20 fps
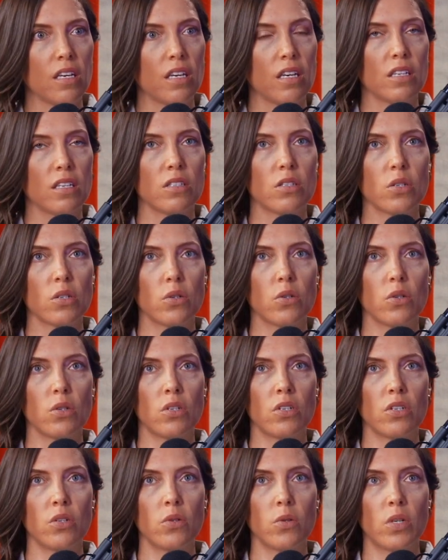And so
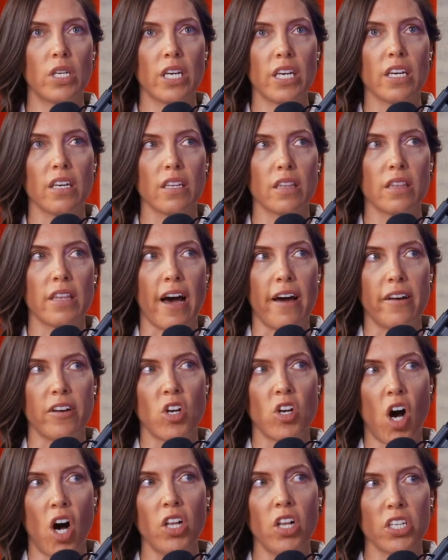you get that
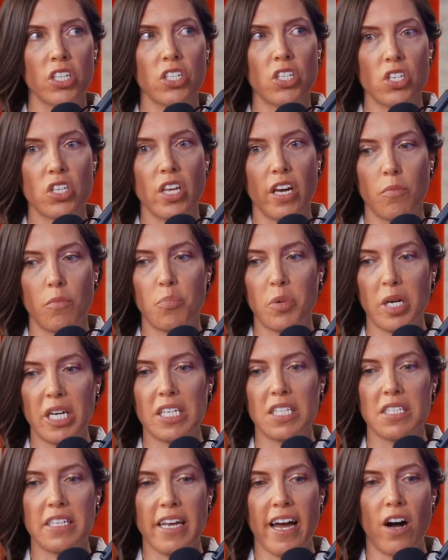knowledge that
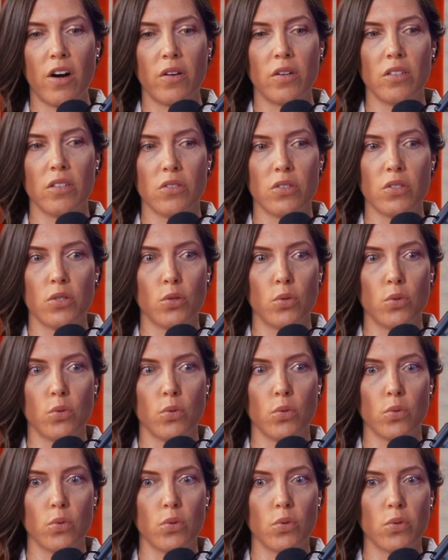breaks down
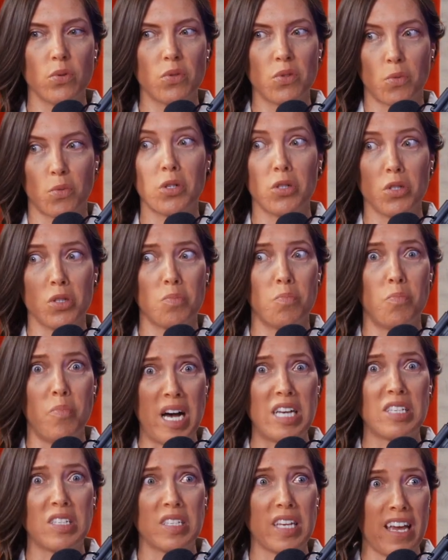into the world's
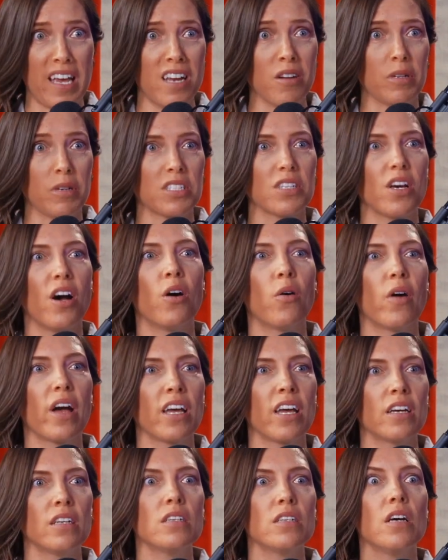best cannabis. Oh,
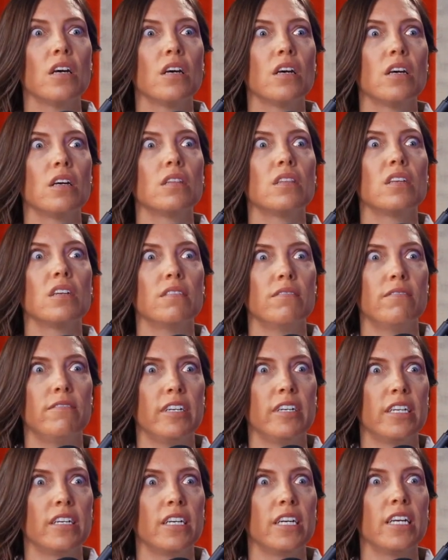and they're
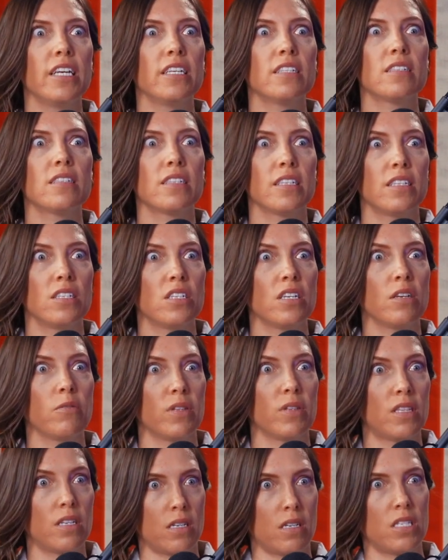very stingy
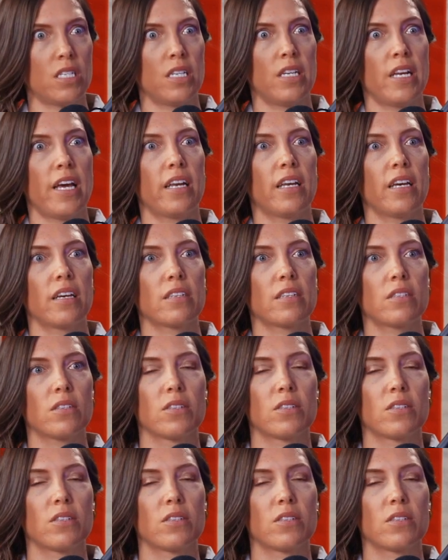with their genetics.